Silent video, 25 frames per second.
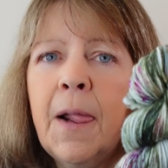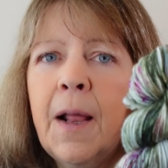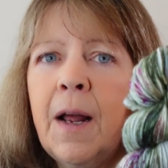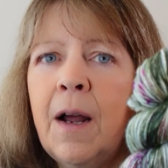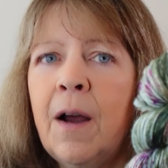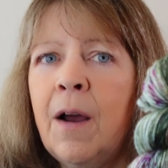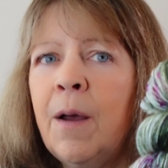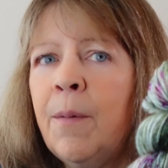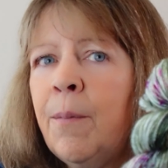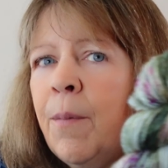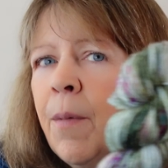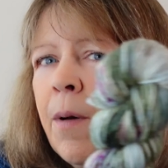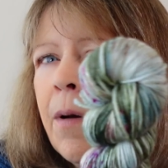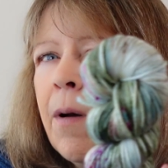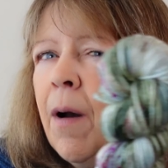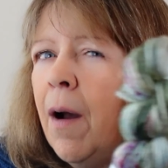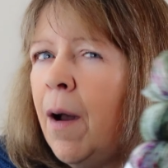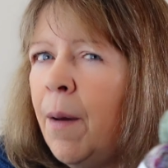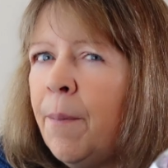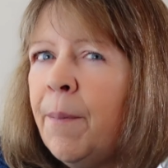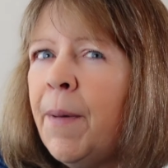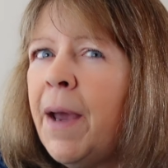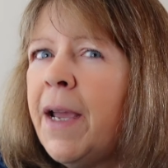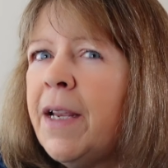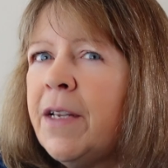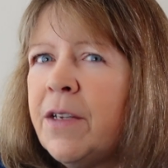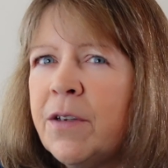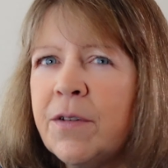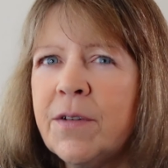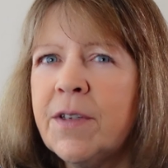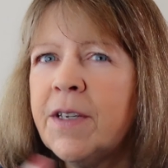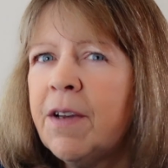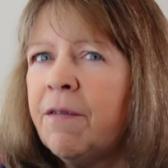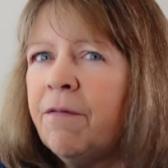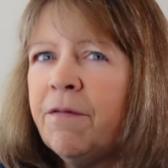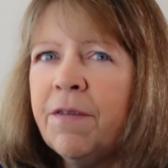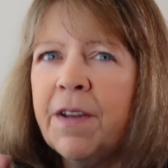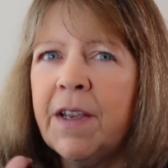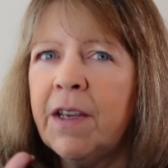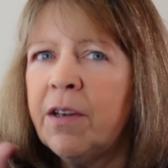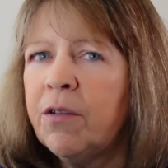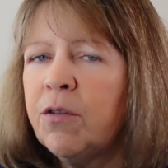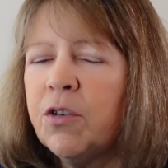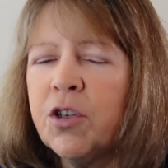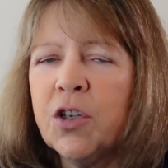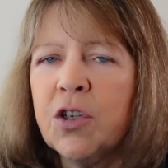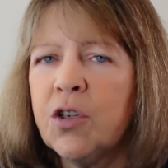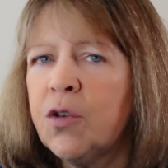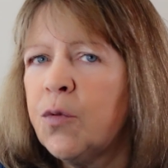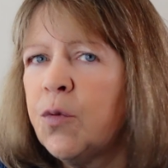I may do something
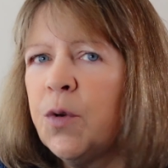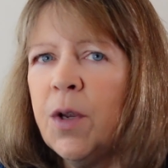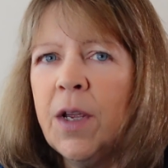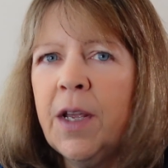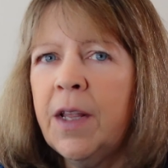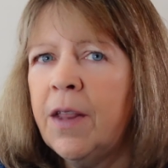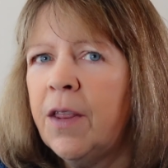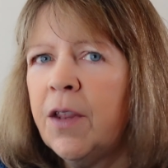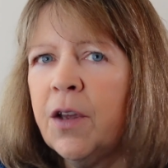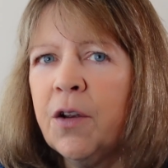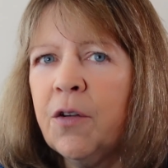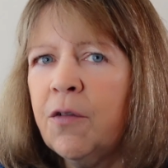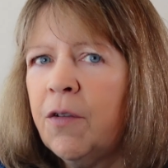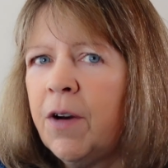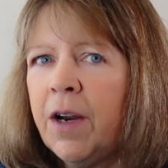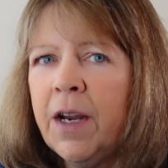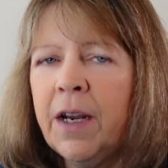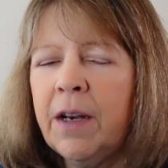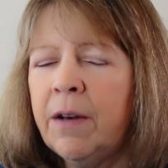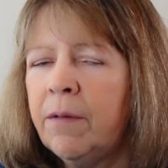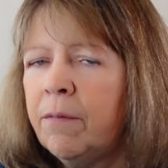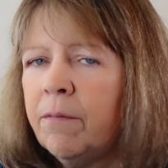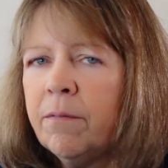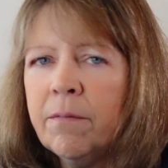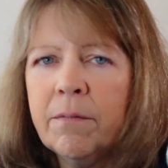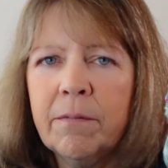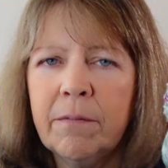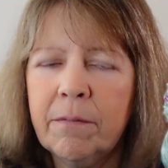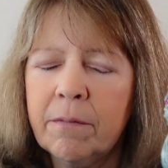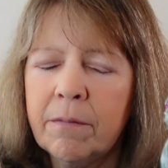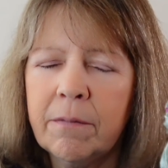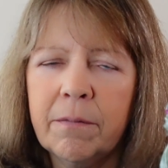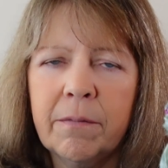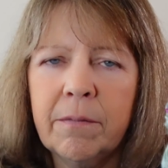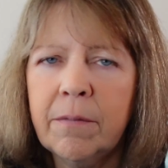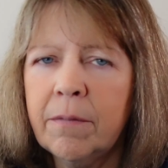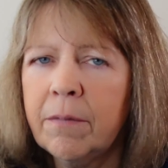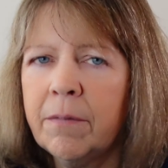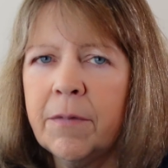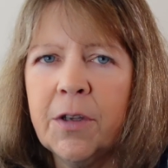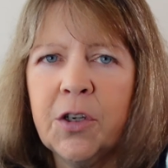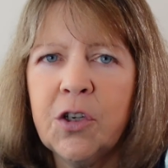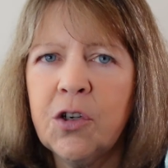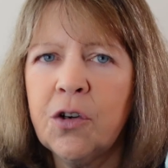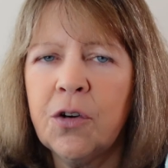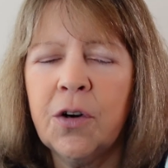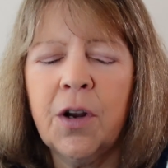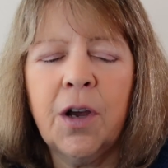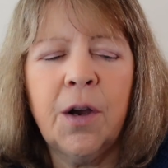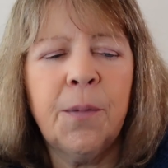just in the green, the
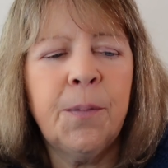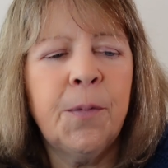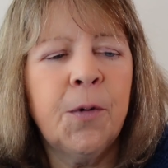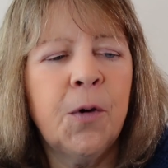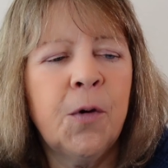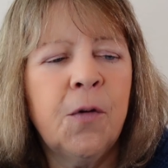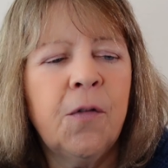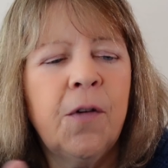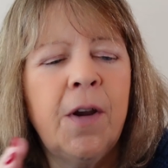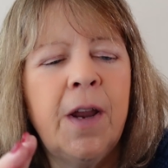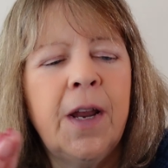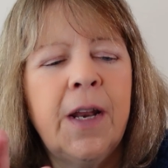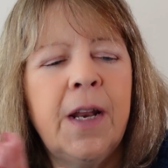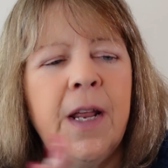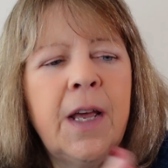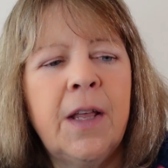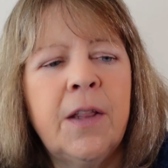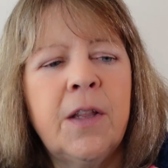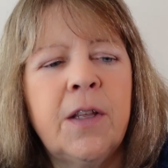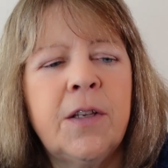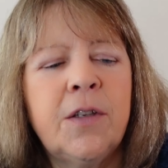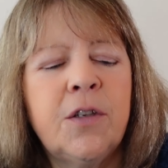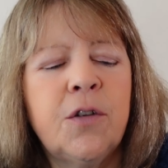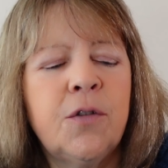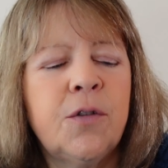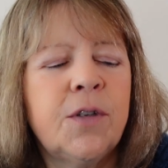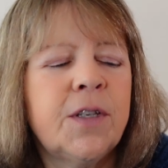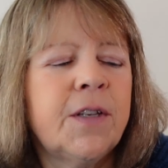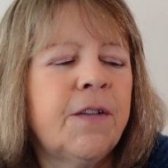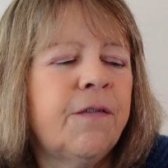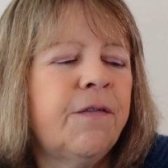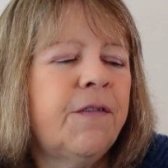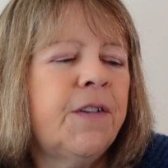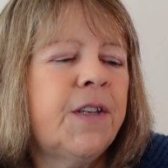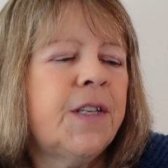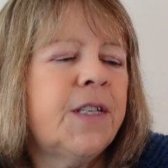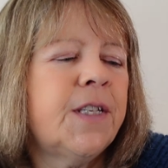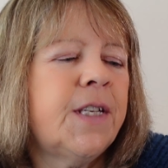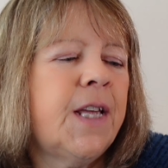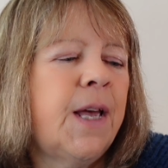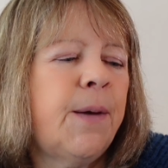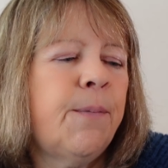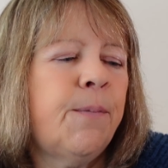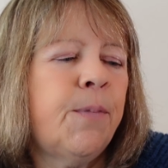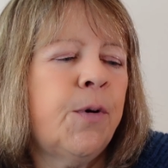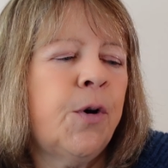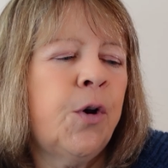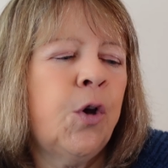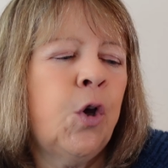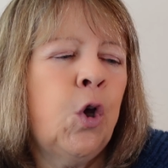John Arbon green, and then do something
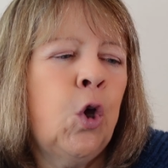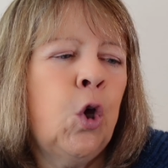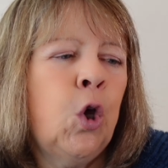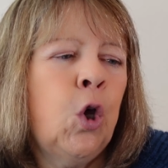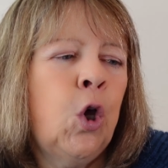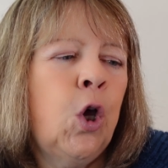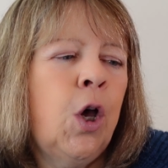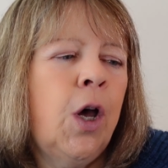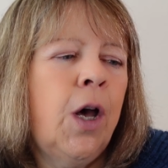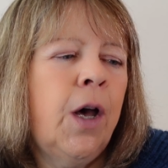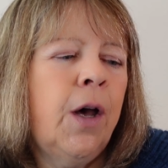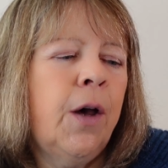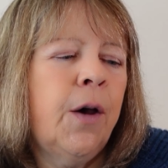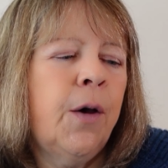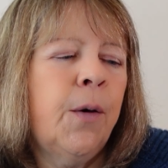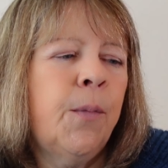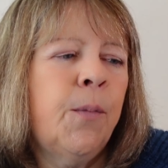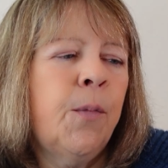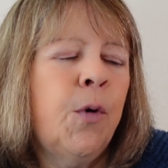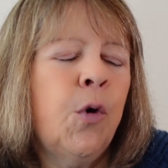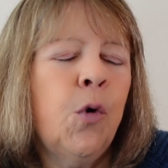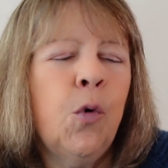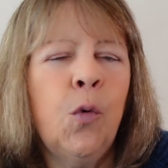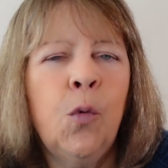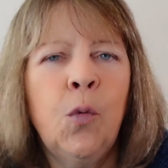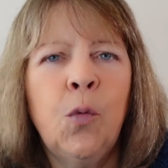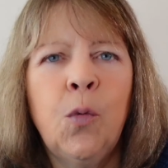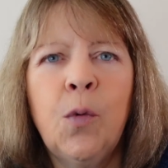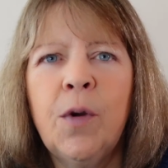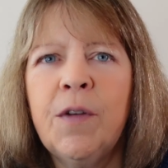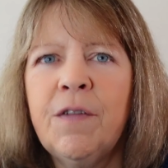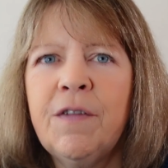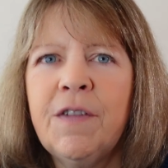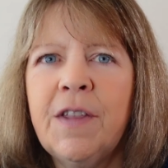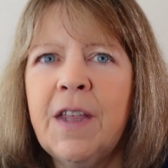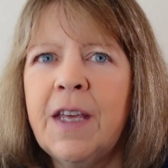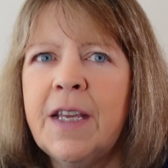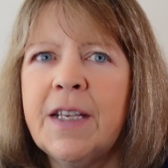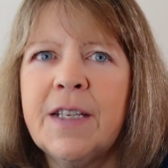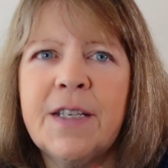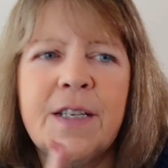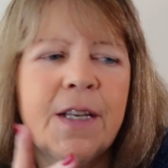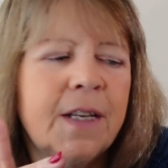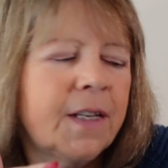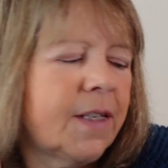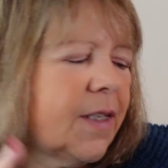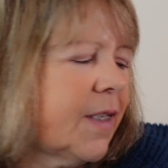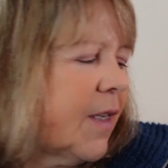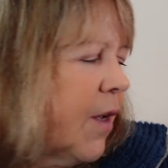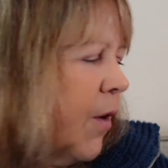separate with this.
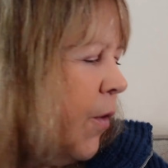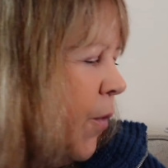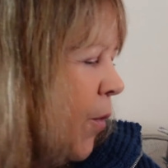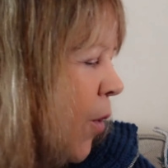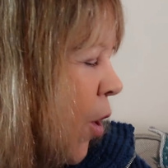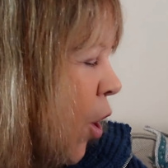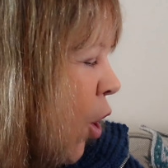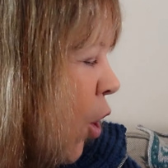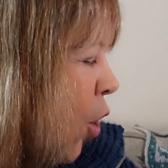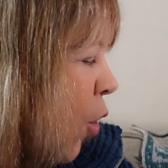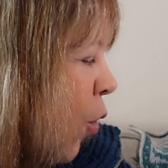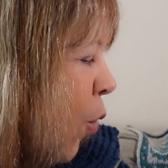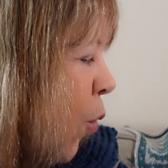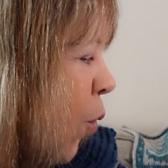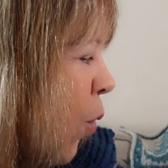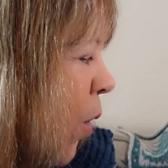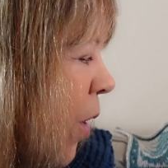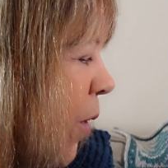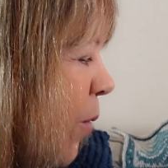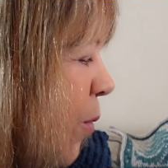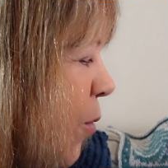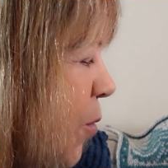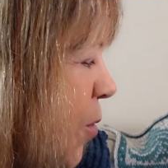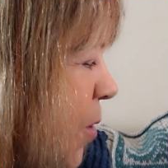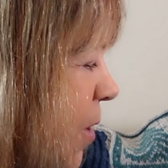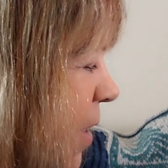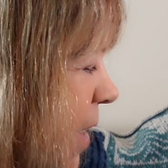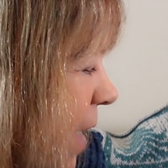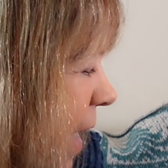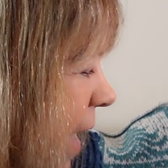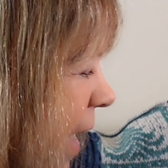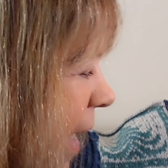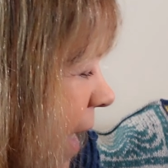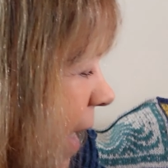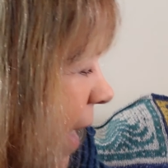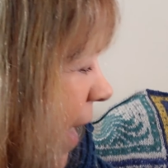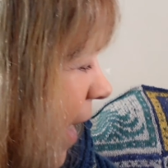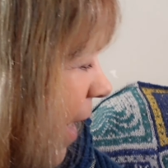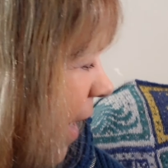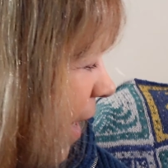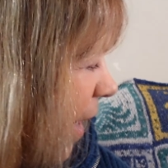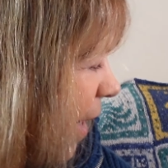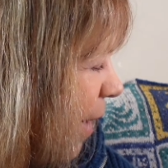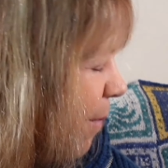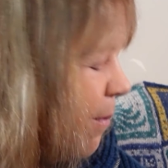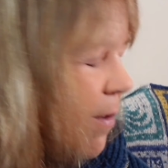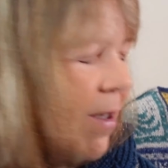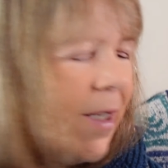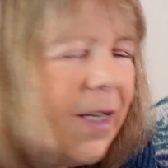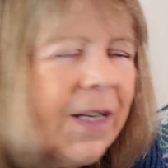So we will see.
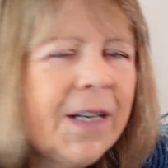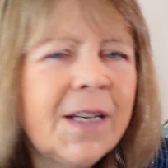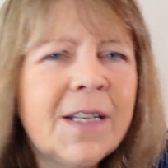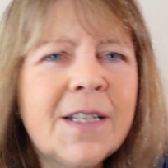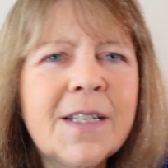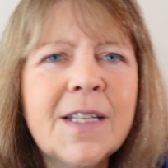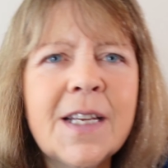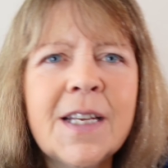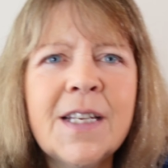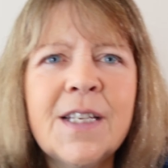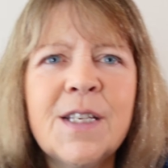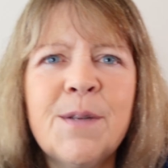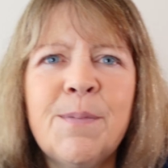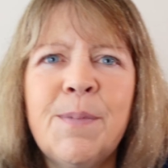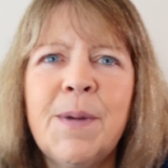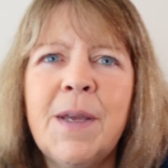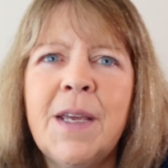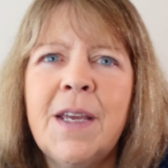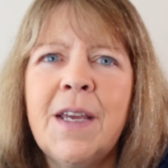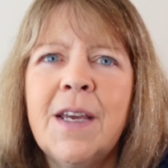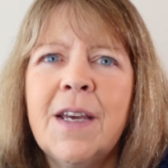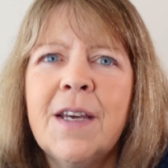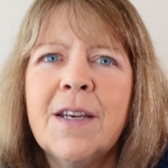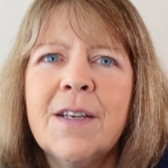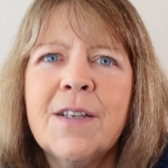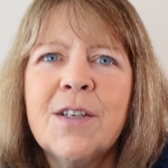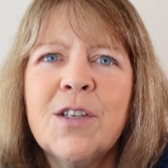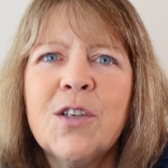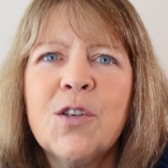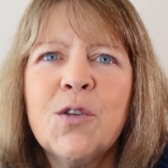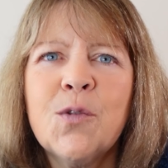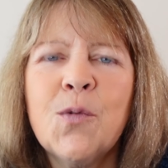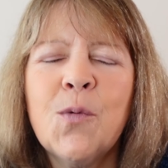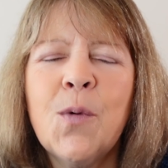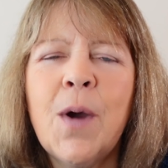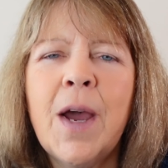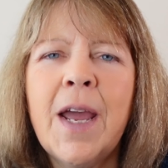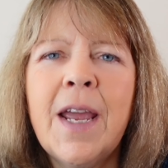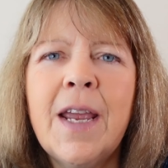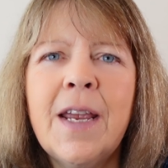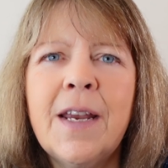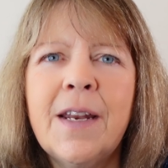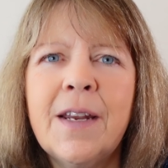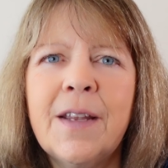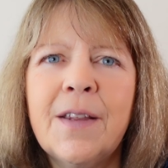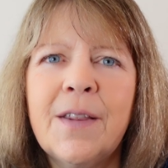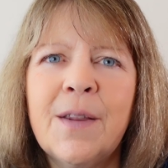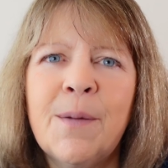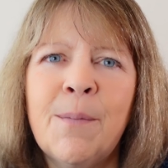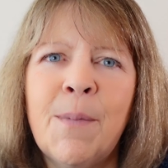I'm certainly seem to be swayed
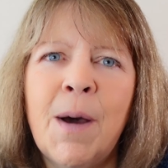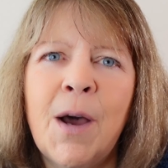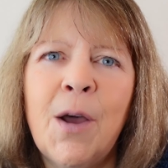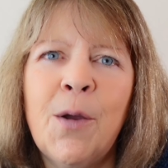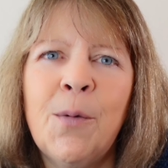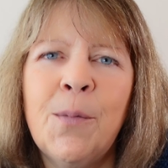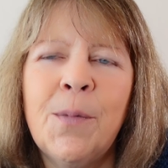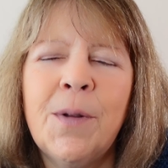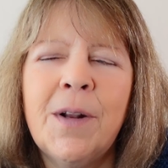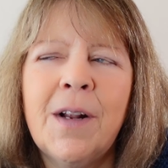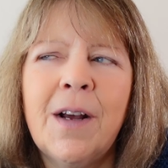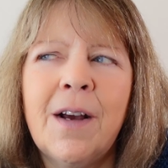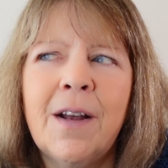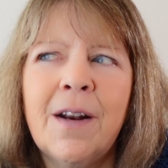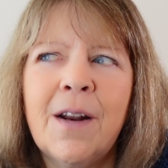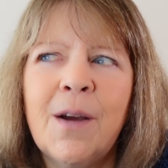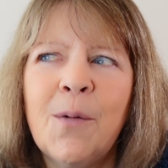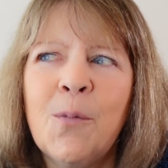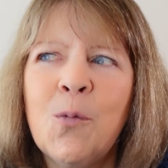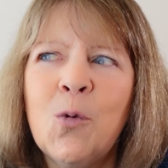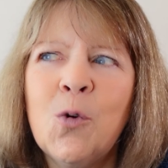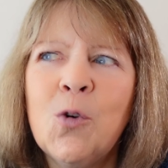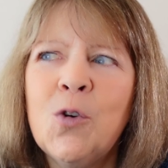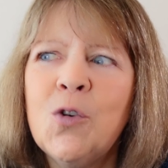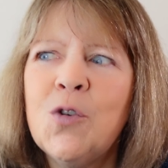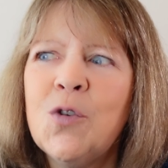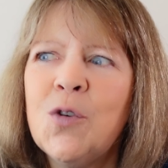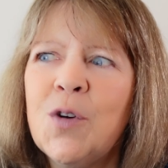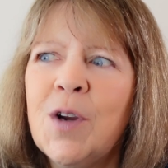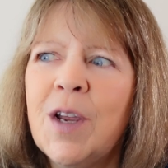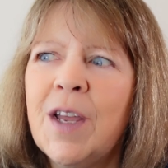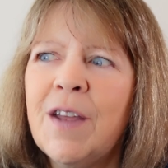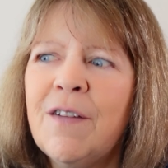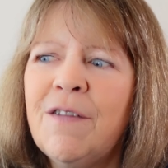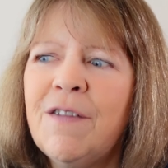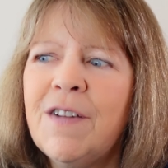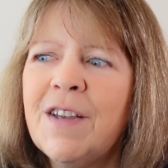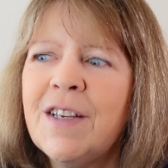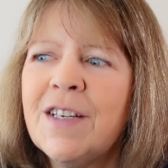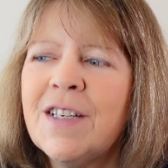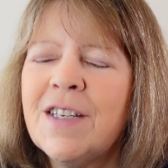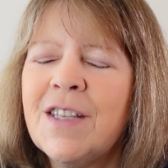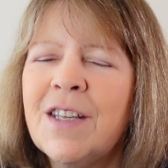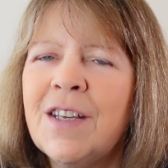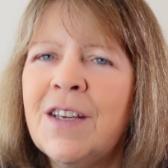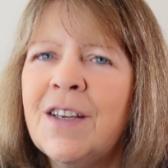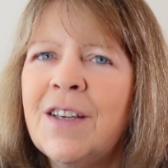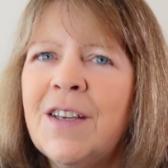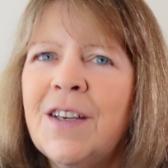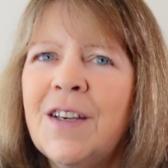at the moment, and I'm wondering if it's
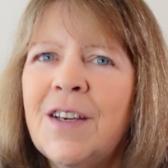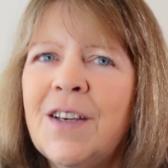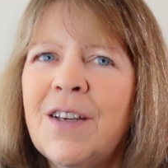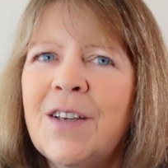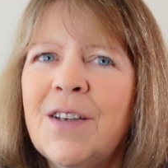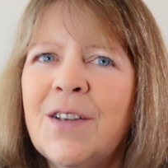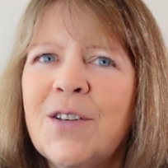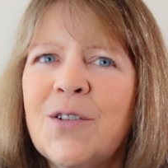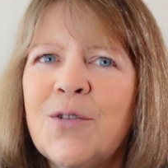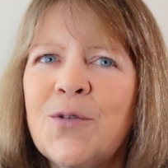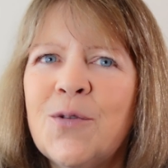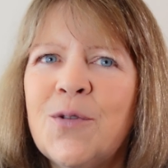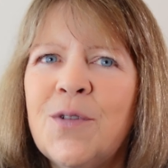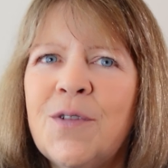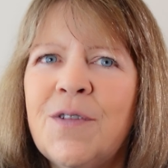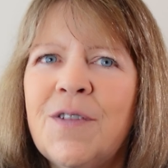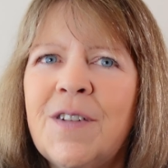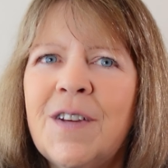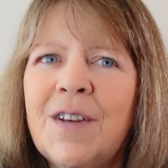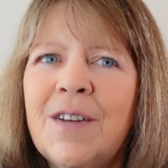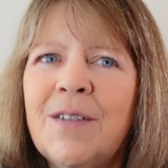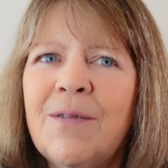the sort of